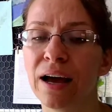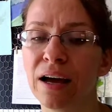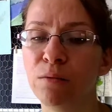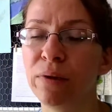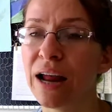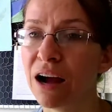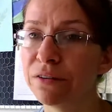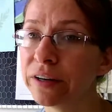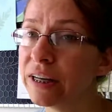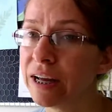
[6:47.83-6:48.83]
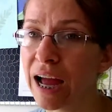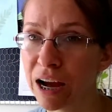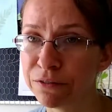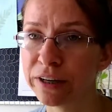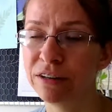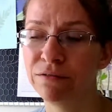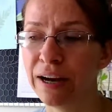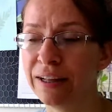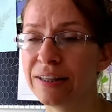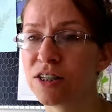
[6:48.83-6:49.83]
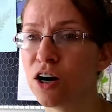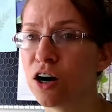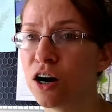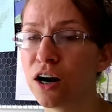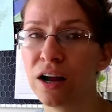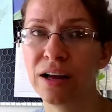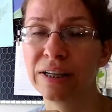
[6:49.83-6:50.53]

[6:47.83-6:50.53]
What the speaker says: But African violets are